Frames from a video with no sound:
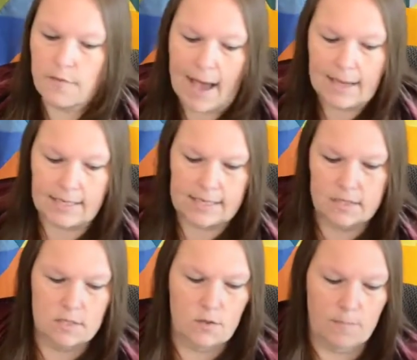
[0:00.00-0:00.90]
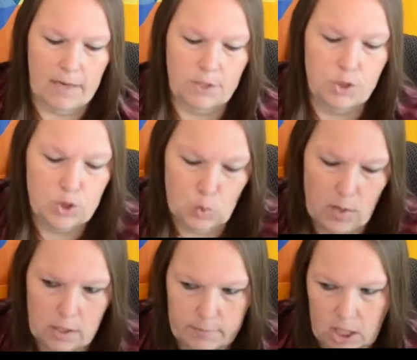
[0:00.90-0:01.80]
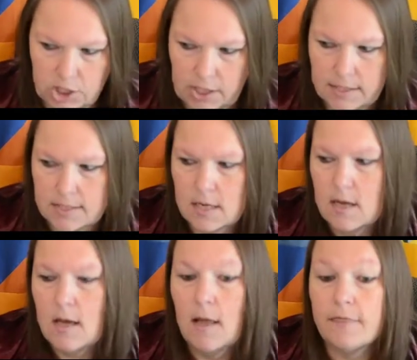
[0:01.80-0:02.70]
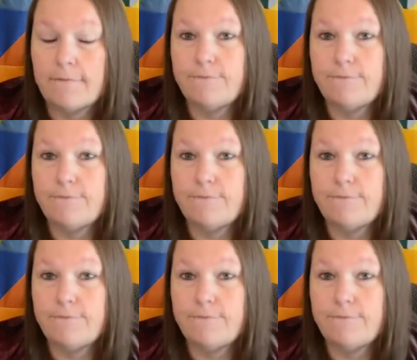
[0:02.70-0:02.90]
that is my 2 sweater projects. The